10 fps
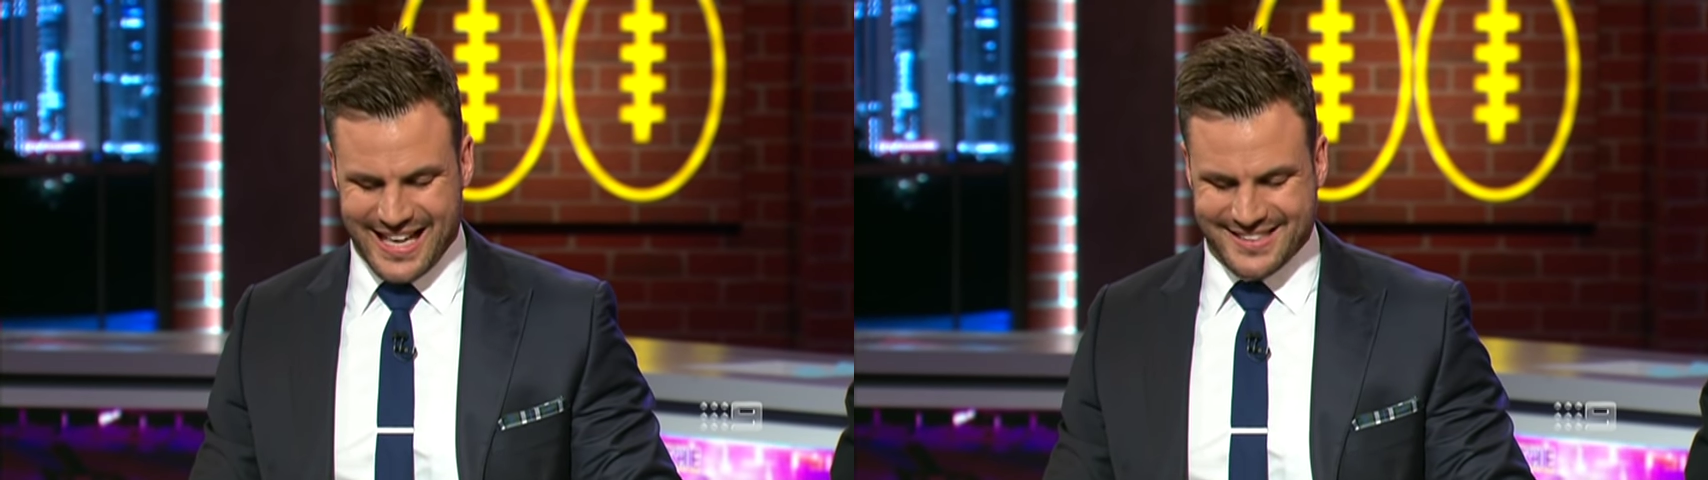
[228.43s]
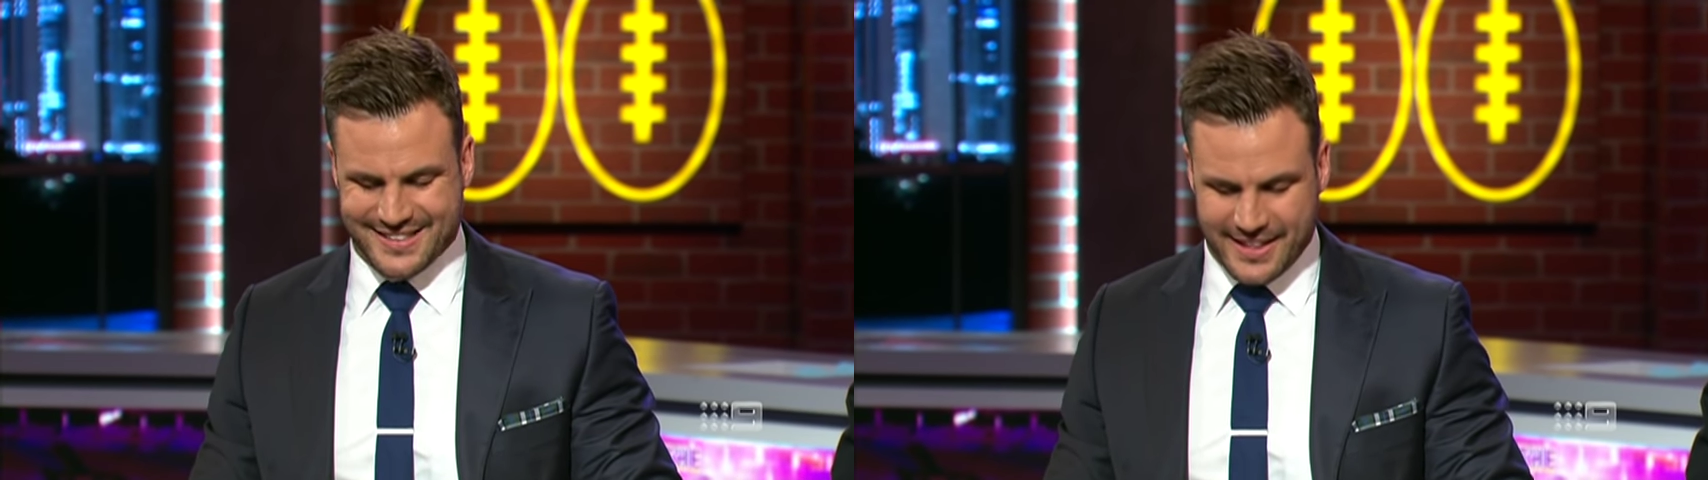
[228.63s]

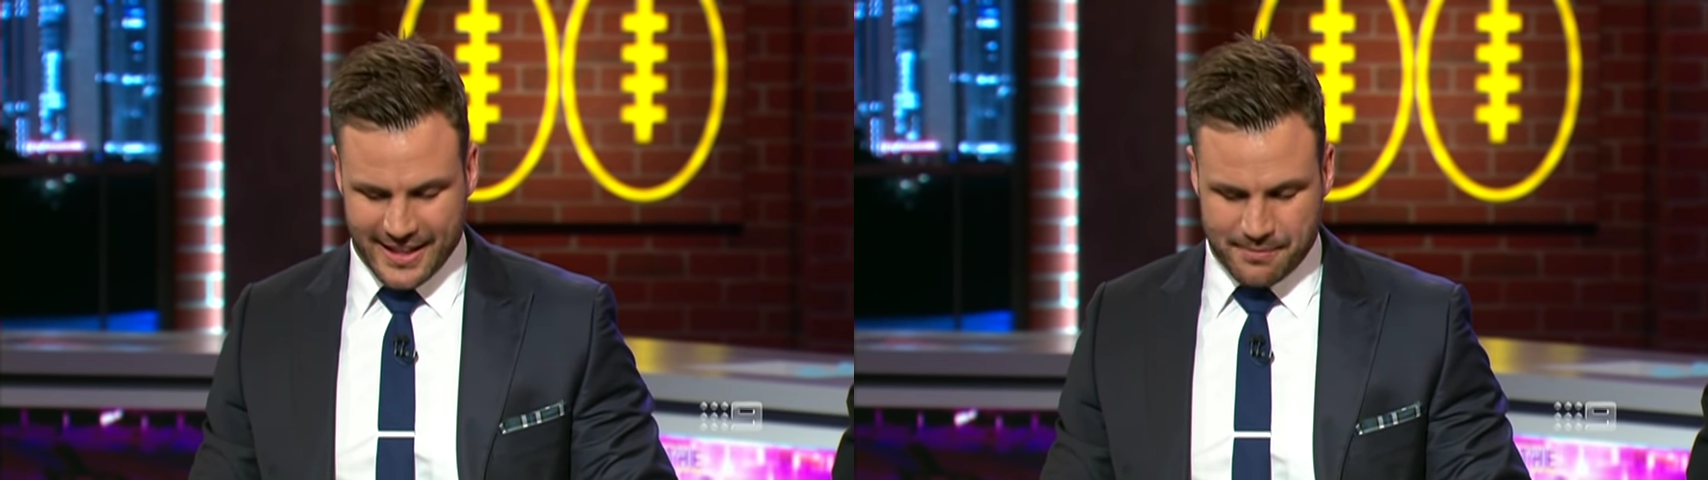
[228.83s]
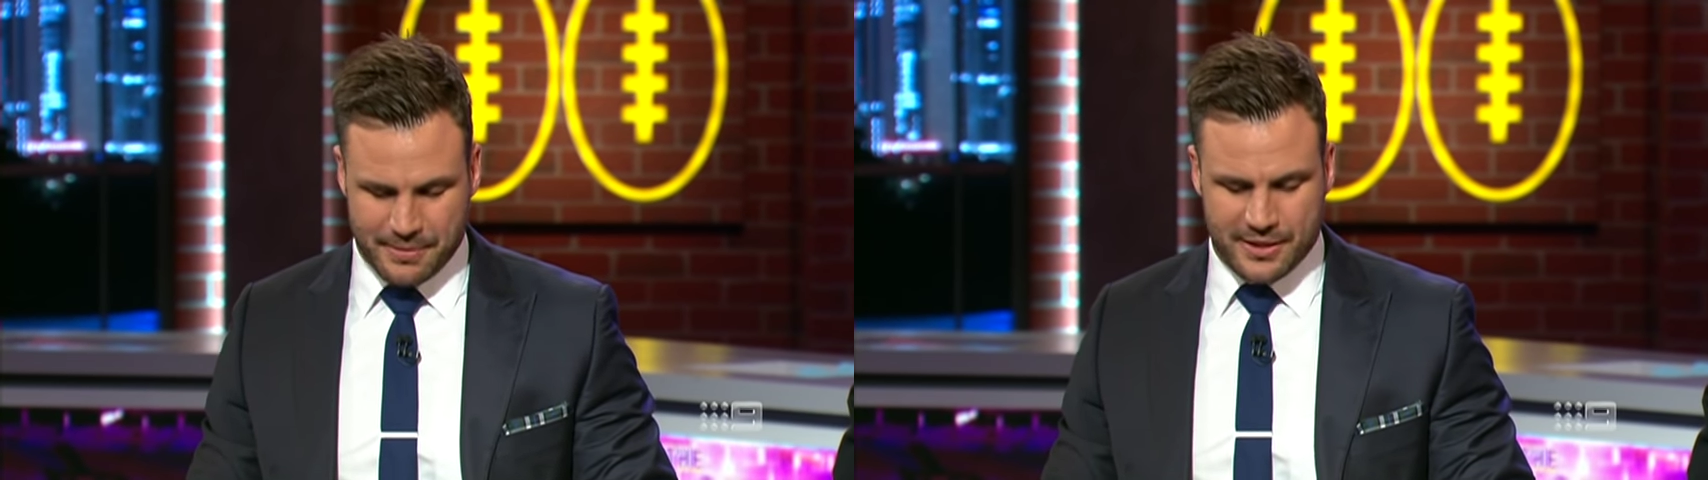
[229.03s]
as a
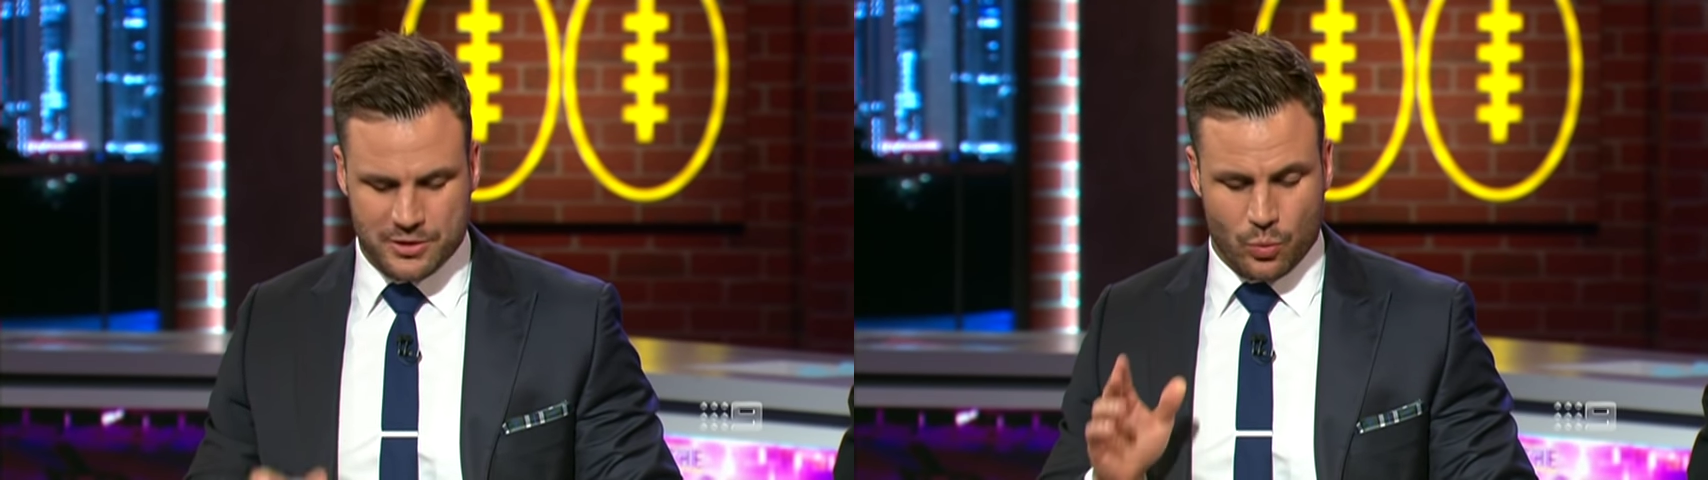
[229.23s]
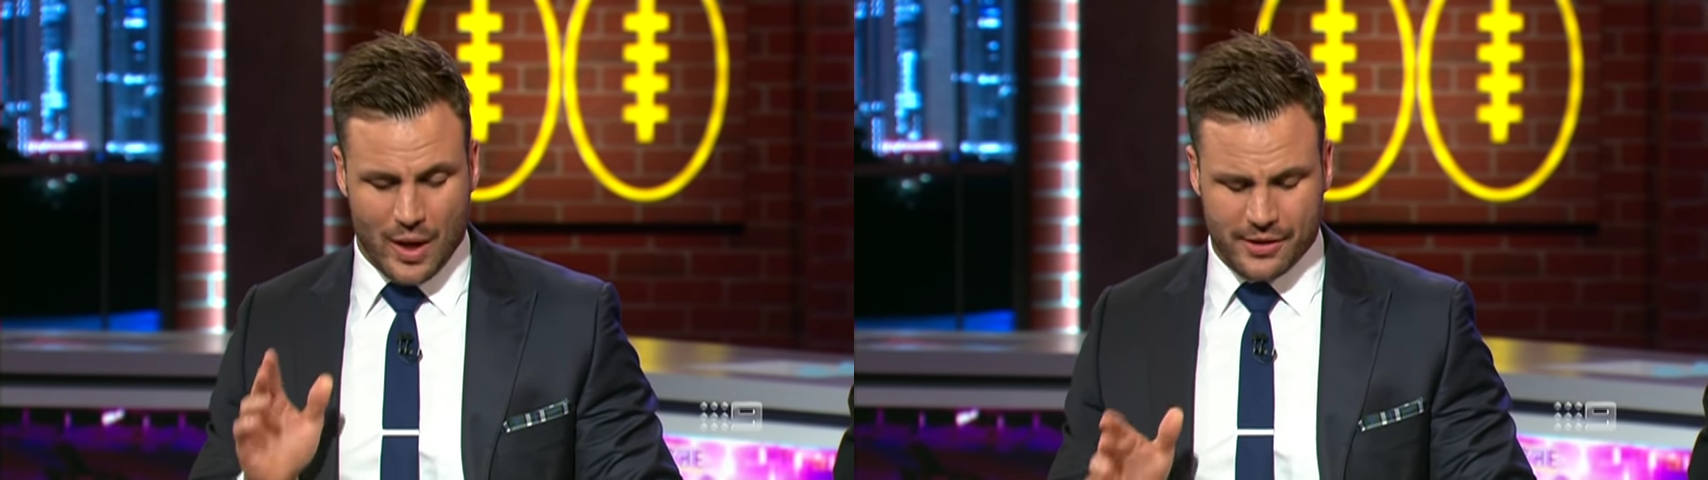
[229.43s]
team
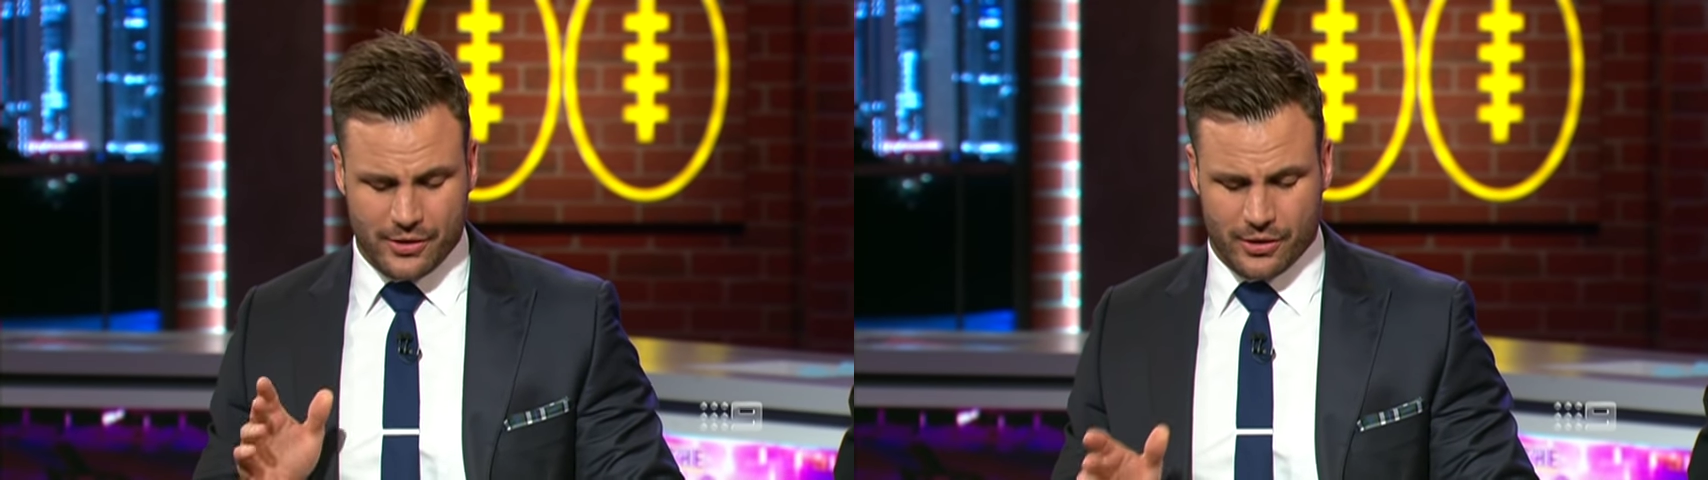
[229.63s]
because one